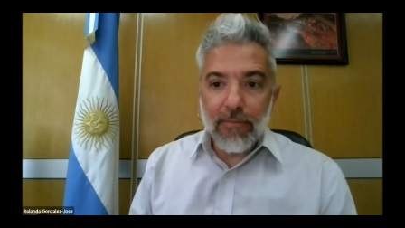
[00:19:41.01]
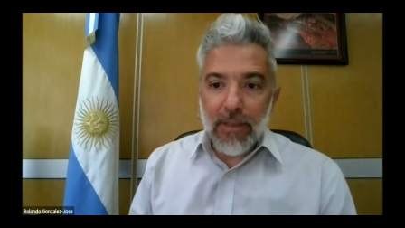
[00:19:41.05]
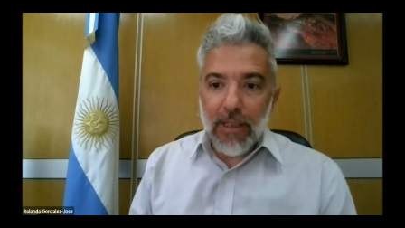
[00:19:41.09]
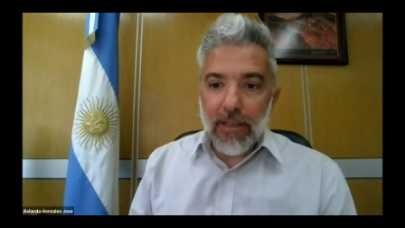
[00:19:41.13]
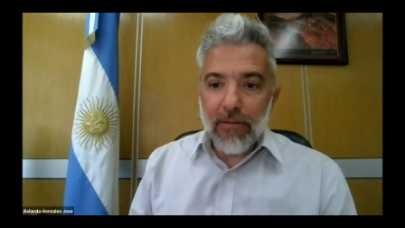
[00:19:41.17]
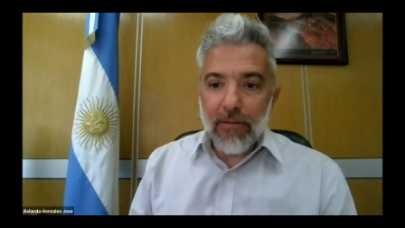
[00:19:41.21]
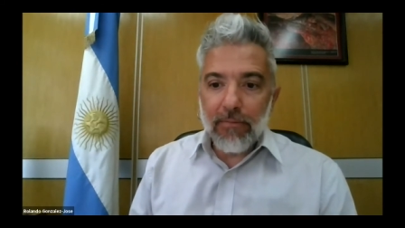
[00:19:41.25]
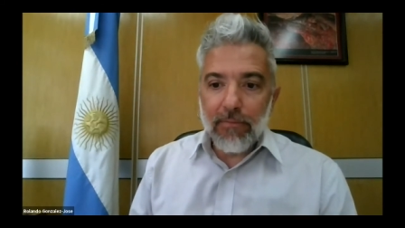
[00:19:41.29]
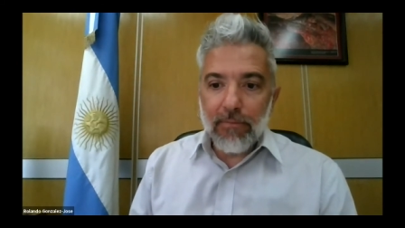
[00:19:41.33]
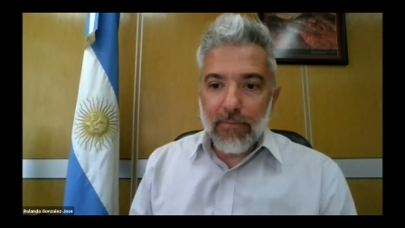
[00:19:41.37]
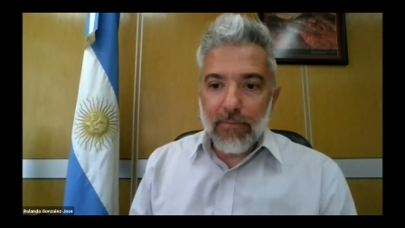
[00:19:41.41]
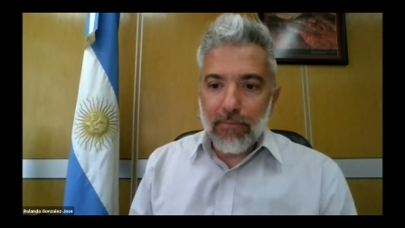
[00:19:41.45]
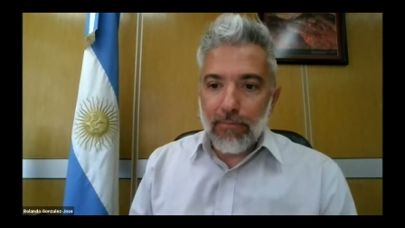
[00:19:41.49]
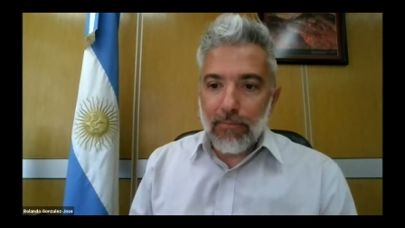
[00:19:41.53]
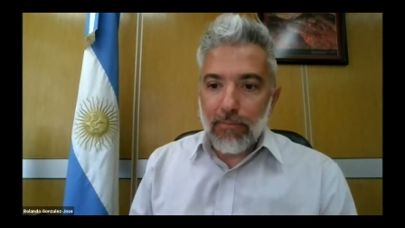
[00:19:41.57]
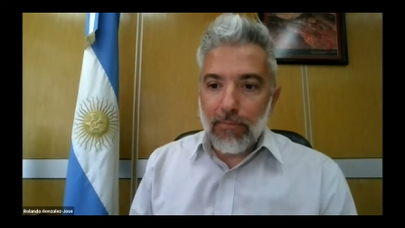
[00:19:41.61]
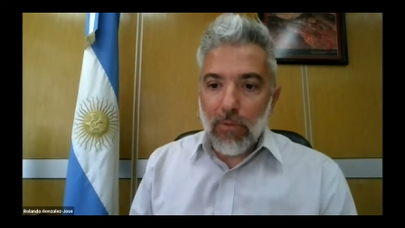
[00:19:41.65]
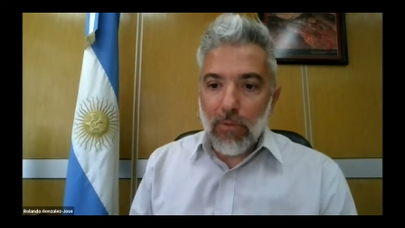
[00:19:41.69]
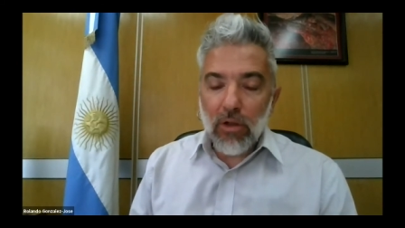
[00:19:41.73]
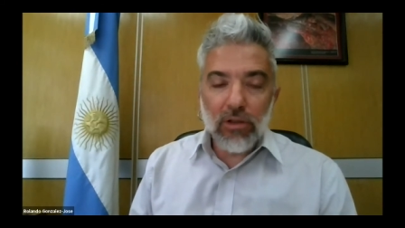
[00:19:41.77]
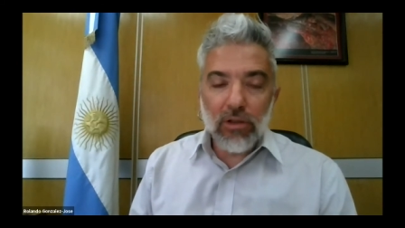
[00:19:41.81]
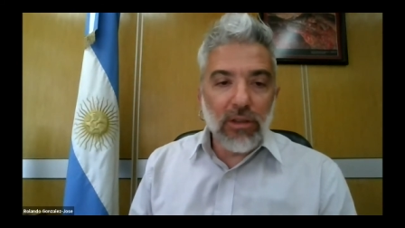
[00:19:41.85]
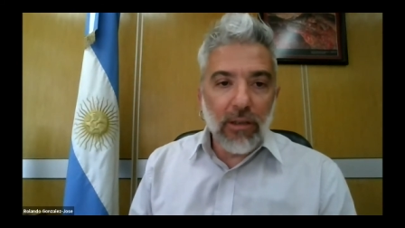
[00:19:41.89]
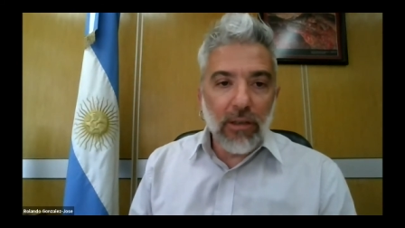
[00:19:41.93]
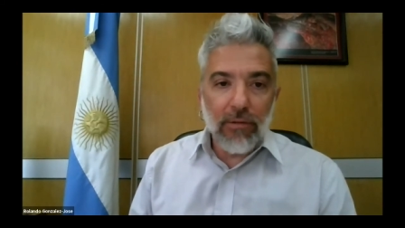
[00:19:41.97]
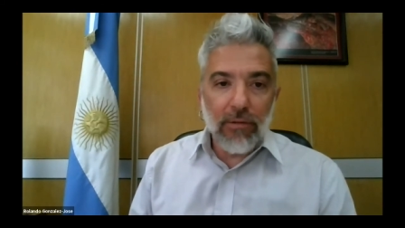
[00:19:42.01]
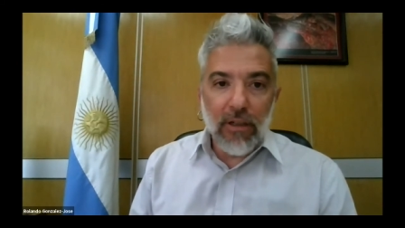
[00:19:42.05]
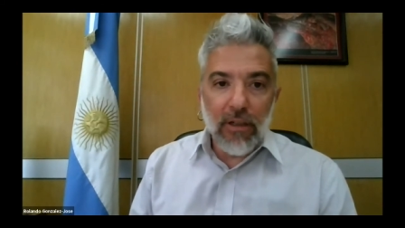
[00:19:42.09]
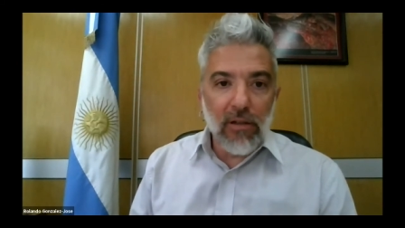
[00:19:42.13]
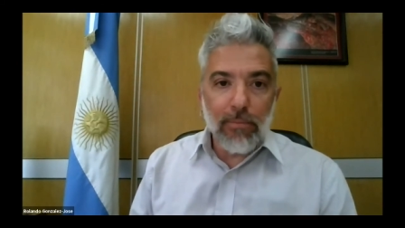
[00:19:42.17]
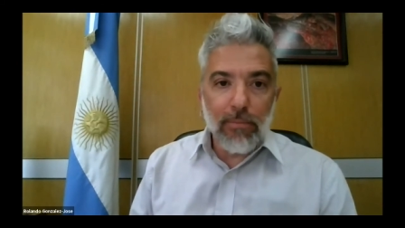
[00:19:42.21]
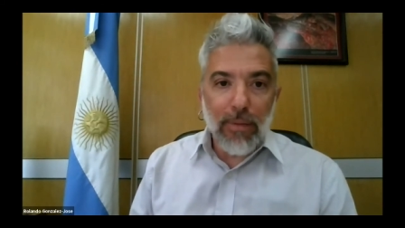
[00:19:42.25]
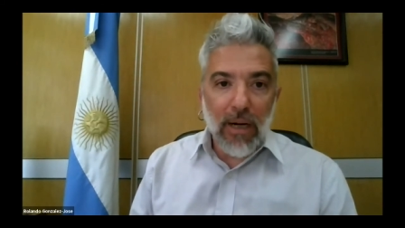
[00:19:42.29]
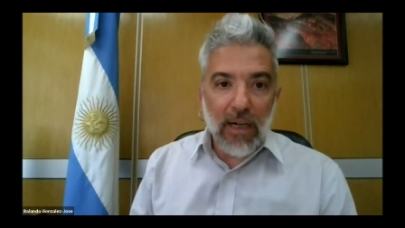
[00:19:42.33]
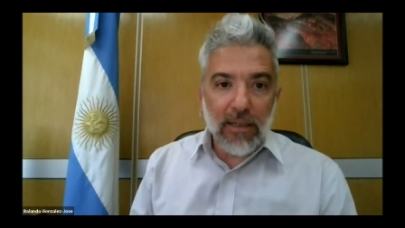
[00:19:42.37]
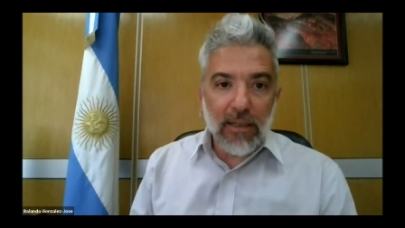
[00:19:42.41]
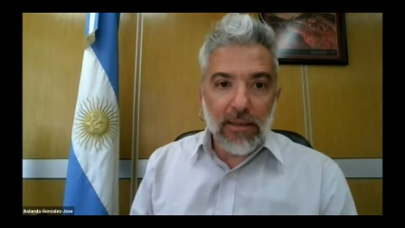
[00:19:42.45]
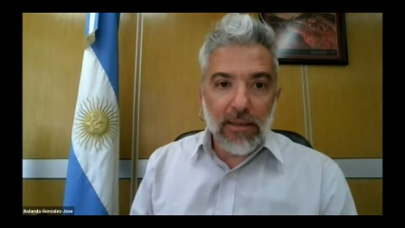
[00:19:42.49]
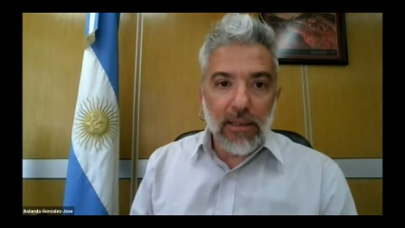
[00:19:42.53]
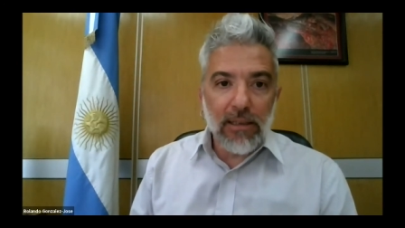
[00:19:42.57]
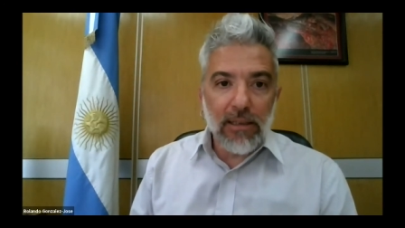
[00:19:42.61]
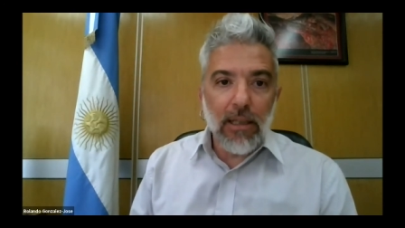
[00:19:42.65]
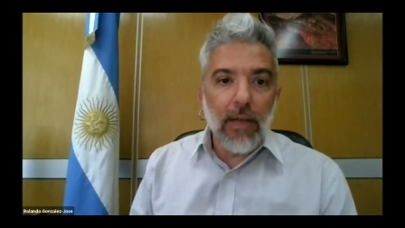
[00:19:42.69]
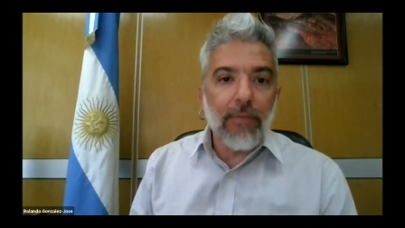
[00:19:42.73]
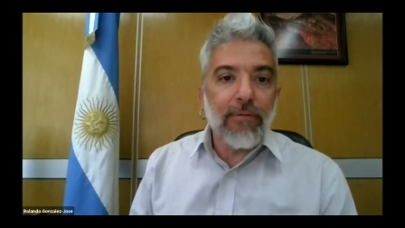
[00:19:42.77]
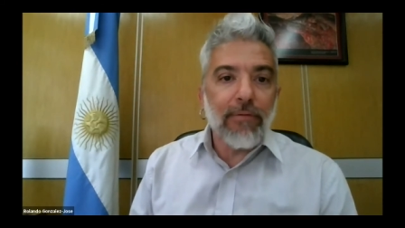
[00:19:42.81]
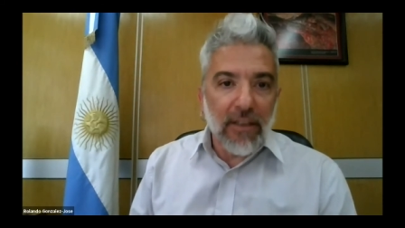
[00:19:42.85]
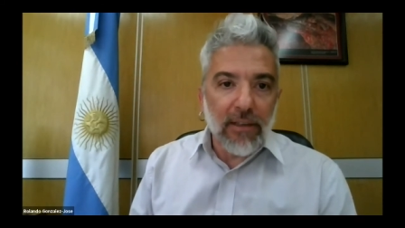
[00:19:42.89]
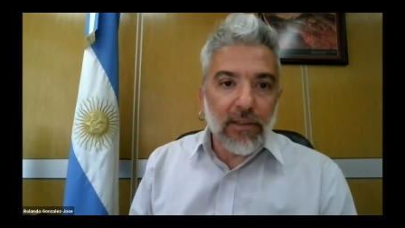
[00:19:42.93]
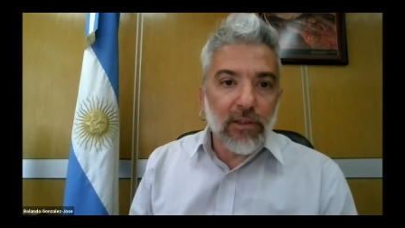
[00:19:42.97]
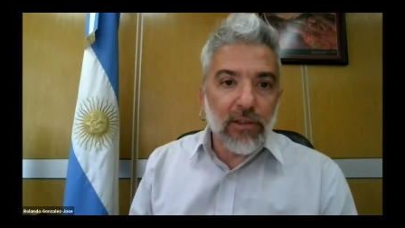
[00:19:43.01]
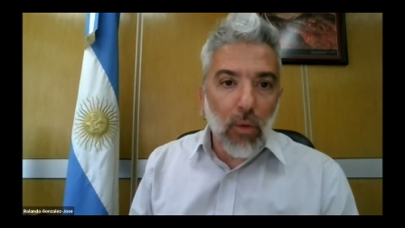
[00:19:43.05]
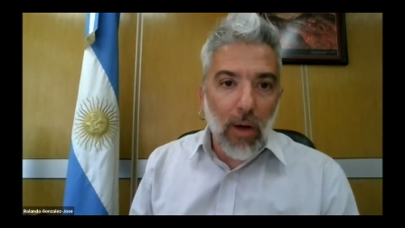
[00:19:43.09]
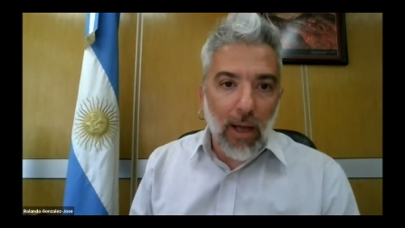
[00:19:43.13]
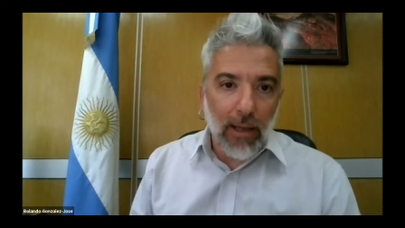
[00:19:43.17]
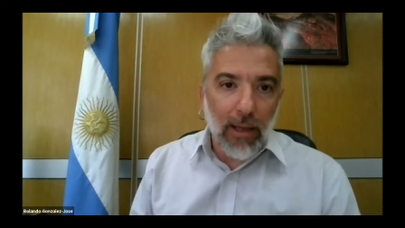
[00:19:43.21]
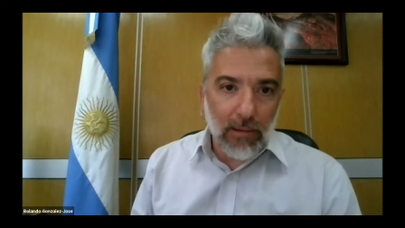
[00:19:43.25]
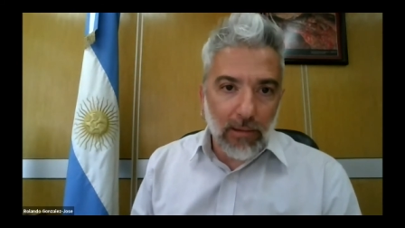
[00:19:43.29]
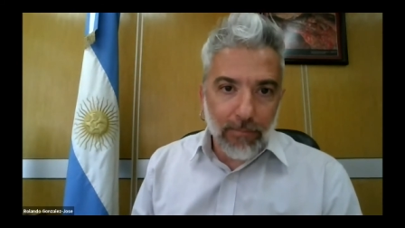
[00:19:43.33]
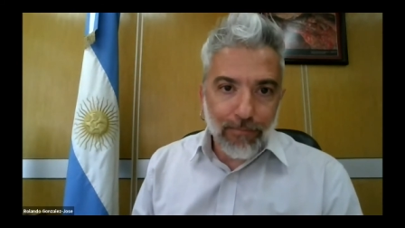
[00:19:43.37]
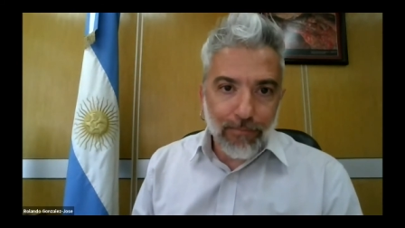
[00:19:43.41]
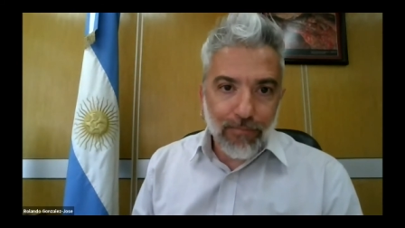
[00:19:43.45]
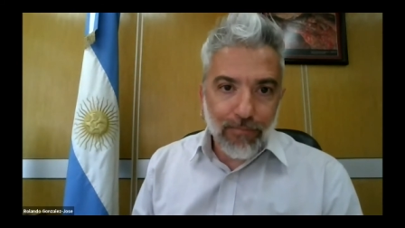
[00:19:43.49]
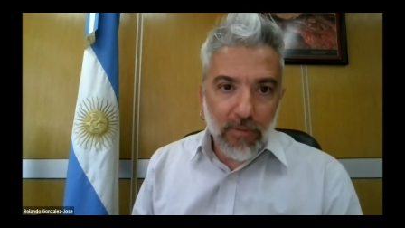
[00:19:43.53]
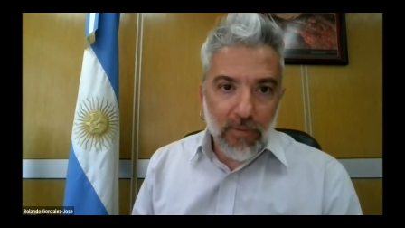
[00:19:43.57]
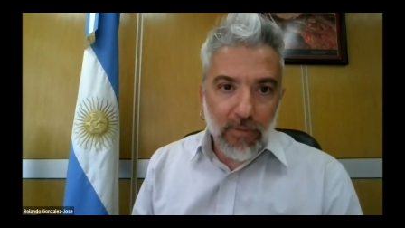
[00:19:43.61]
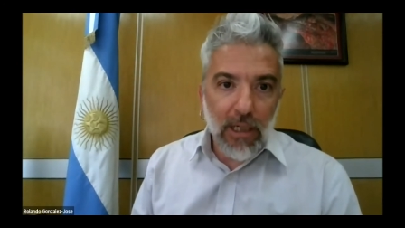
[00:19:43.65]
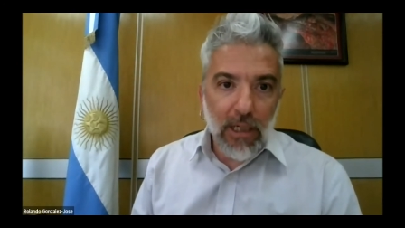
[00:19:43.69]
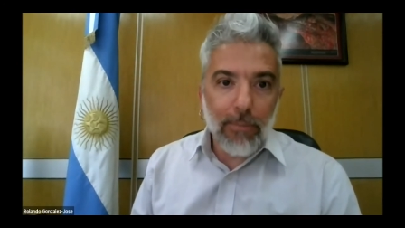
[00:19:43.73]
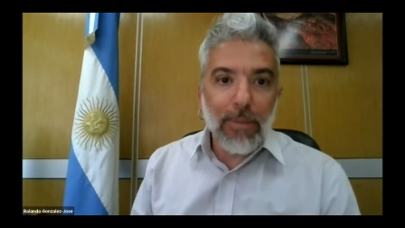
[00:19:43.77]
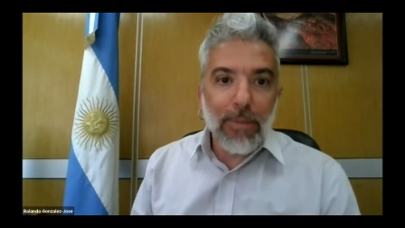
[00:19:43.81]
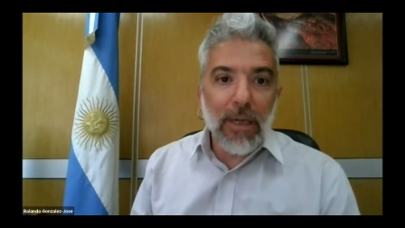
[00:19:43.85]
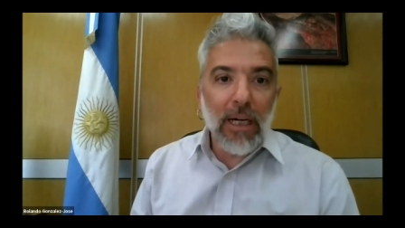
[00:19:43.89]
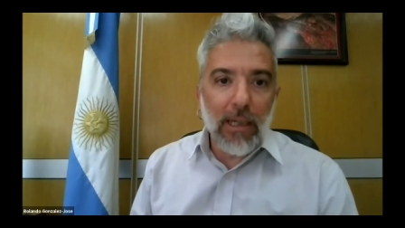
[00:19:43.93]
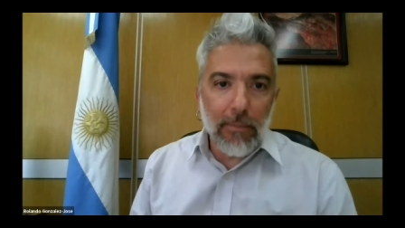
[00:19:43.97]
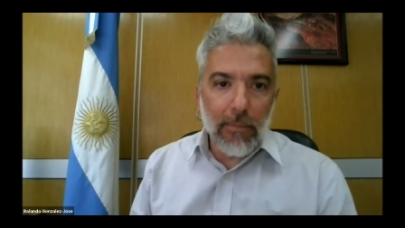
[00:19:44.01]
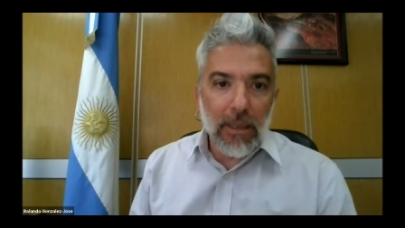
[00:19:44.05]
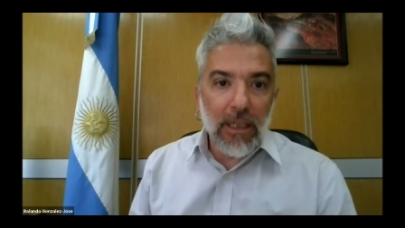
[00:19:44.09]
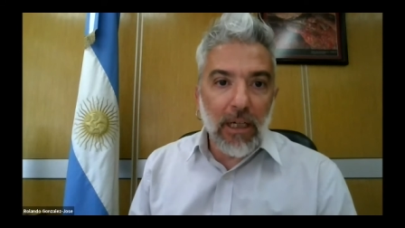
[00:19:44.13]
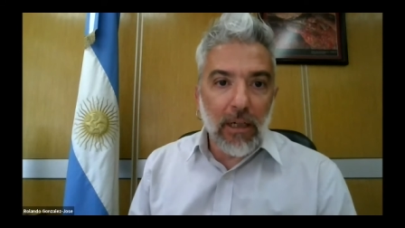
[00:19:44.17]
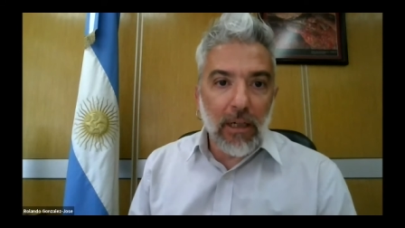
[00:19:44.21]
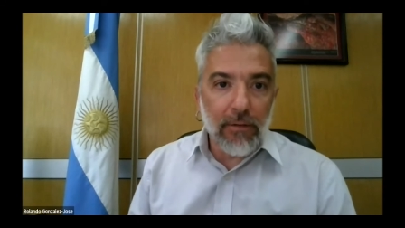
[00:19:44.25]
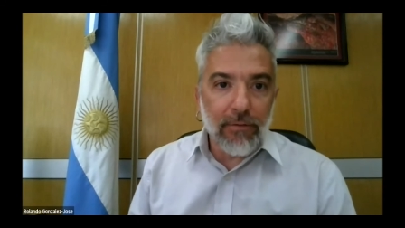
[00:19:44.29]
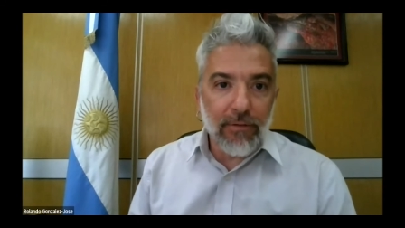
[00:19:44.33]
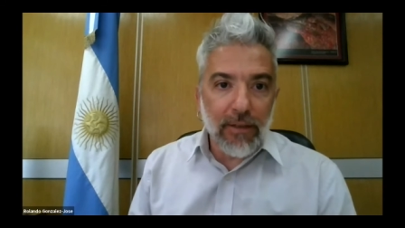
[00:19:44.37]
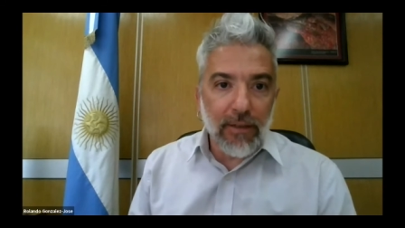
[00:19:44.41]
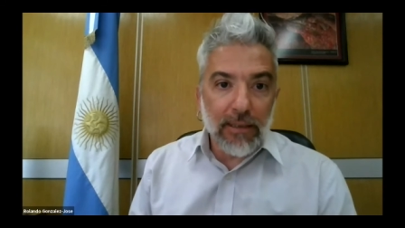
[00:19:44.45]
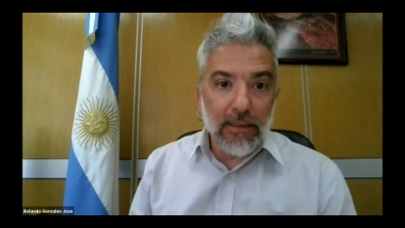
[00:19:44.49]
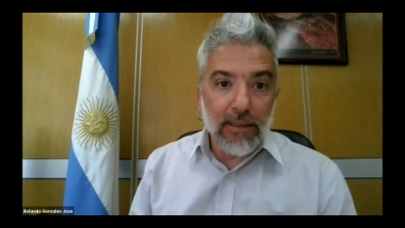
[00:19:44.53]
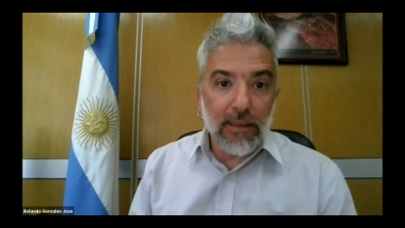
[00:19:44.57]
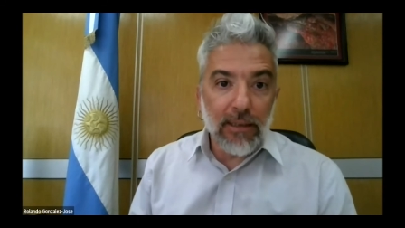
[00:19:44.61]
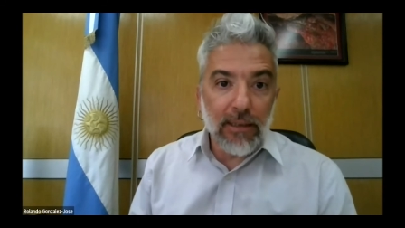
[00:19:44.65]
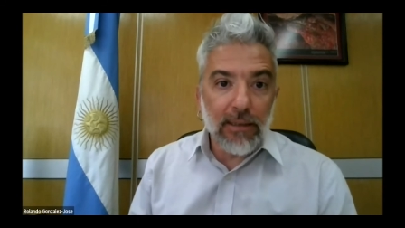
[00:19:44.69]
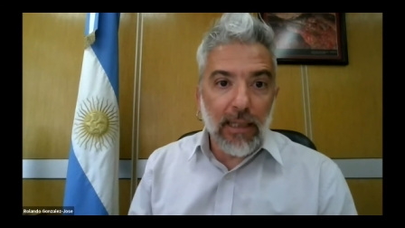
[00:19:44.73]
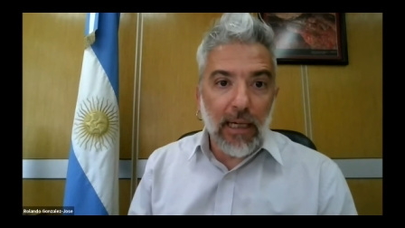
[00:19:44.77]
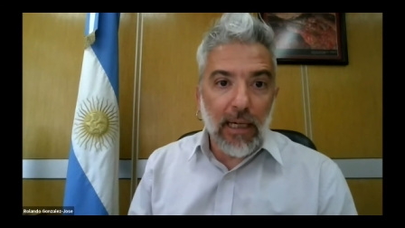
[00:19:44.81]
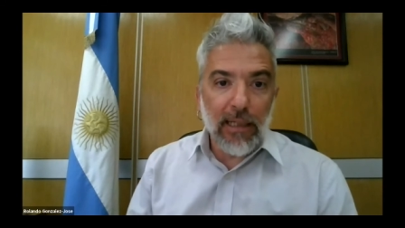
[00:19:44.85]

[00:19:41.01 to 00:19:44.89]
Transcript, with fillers: the most difficult part is the first one, the preliminary phases.